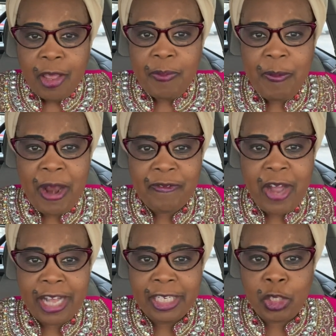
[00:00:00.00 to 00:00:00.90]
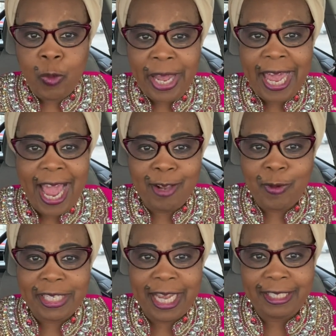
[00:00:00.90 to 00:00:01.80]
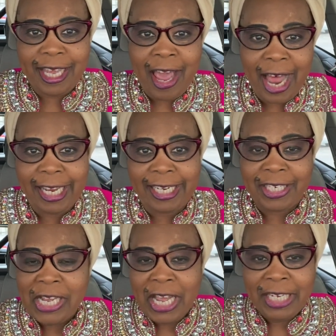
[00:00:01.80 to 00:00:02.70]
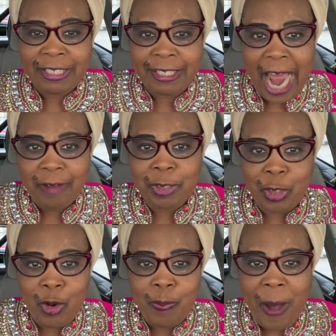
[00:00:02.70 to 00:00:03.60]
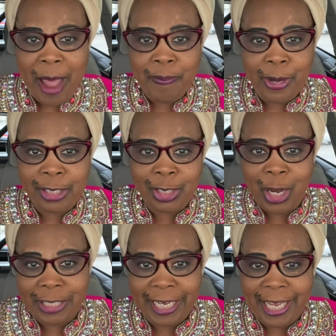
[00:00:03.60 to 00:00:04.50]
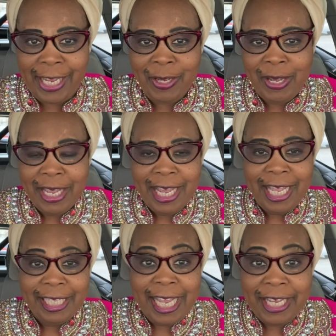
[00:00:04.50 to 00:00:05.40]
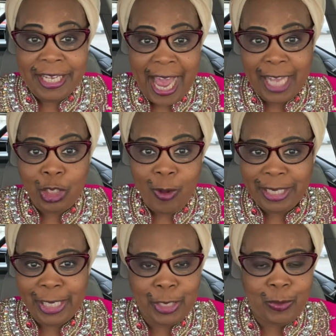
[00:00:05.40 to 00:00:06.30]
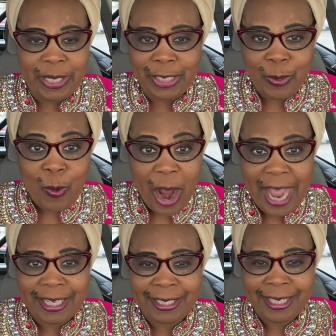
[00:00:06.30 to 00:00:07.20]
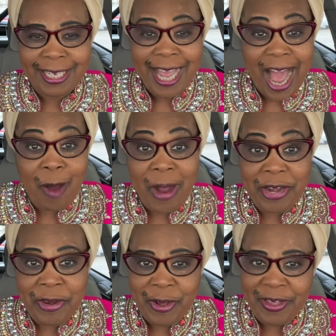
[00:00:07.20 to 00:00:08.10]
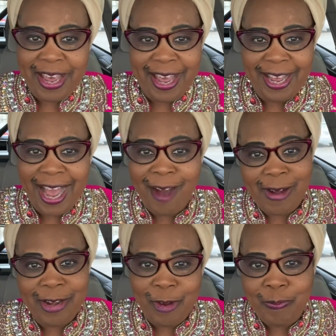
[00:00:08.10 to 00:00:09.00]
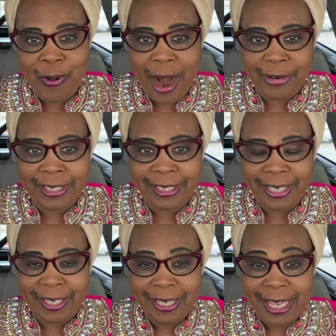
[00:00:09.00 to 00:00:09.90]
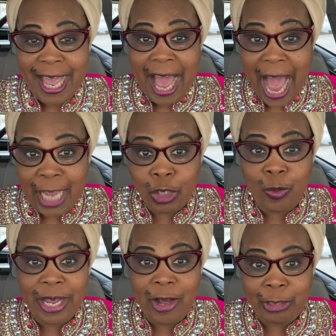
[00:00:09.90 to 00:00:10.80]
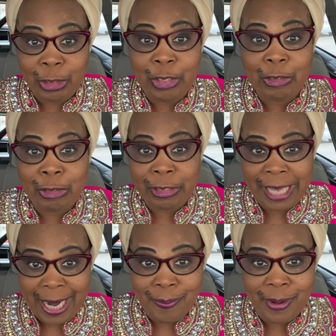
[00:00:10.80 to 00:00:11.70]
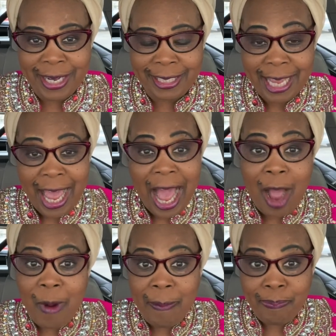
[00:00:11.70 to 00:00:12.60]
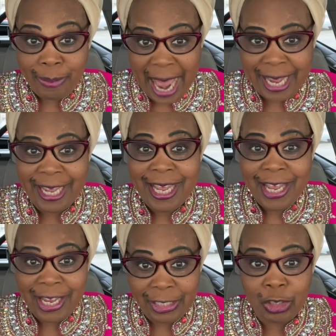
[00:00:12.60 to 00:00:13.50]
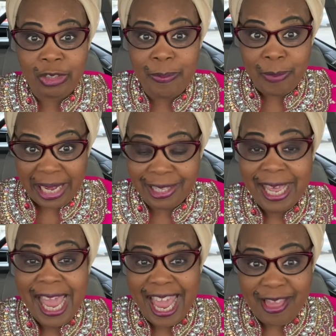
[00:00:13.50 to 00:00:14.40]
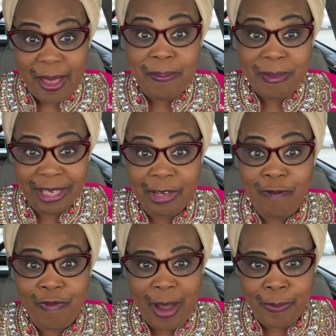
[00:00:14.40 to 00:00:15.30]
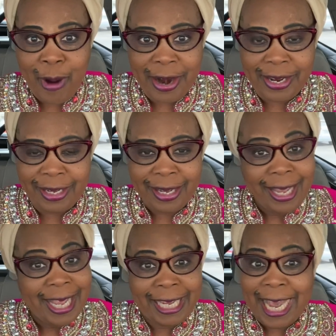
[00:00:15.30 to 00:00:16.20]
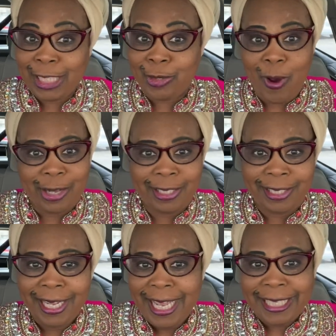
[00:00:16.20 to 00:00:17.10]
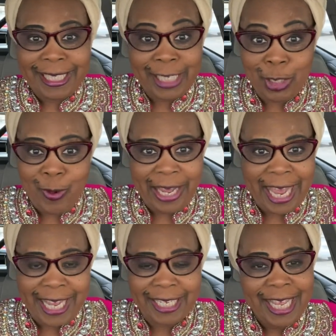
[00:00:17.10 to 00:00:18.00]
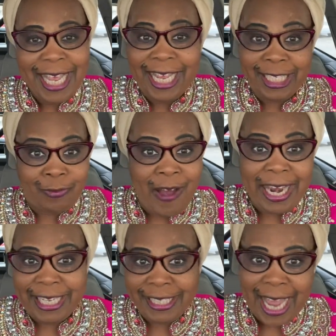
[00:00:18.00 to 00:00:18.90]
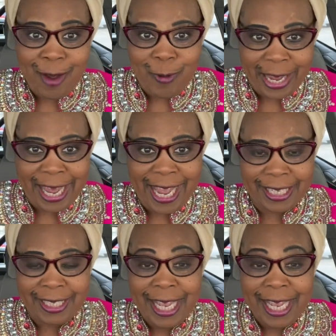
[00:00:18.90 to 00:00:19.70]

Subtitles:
People of God, this weekend with Auntie Helen, drive-through Bible study. The year 2021, our new year, our new priority. As we continue to celebrate our Black History Month in the month of February, guess what? This weekend is Valentine weekend.